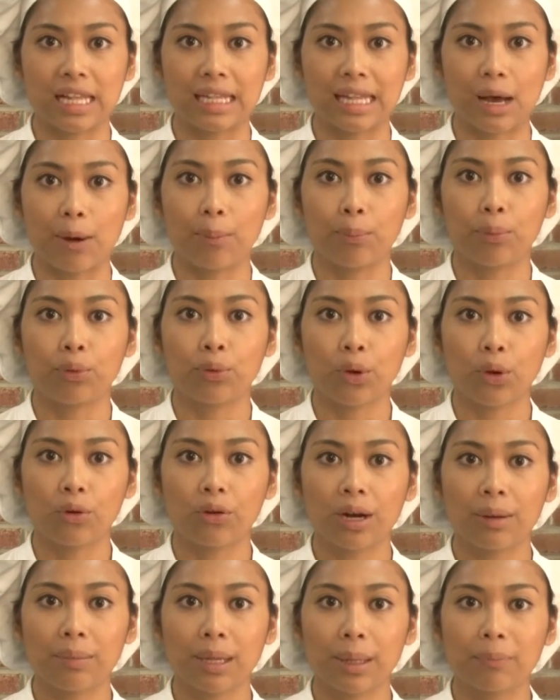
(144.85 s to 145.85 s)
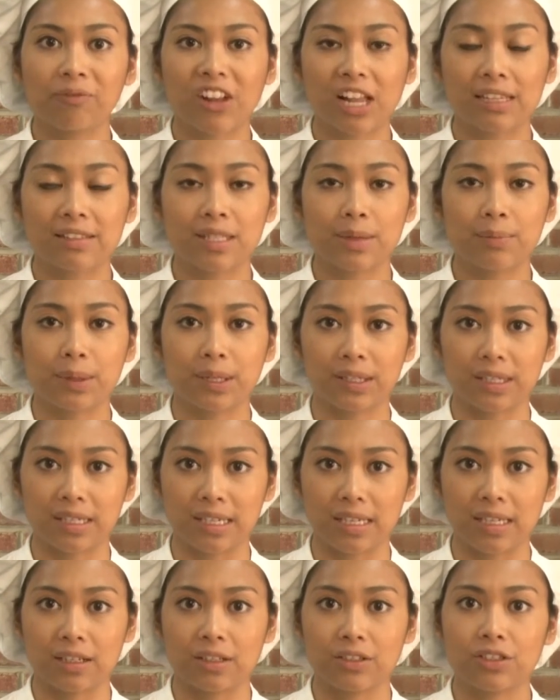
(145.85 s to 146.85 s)
allow programming
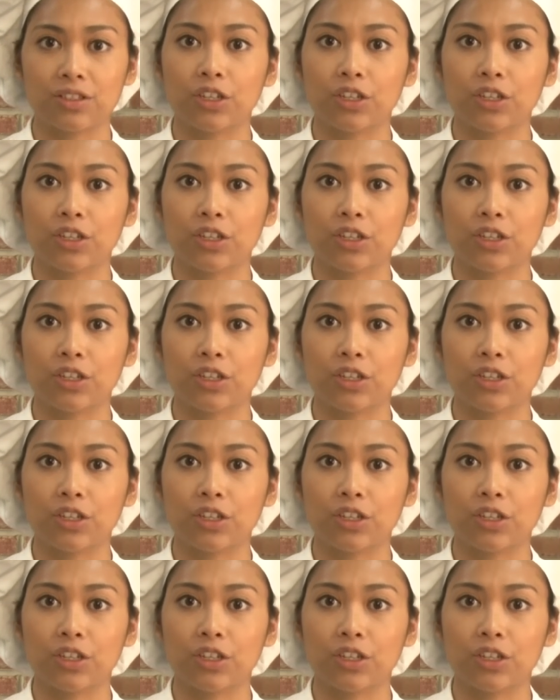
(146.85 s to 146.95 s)
flexibility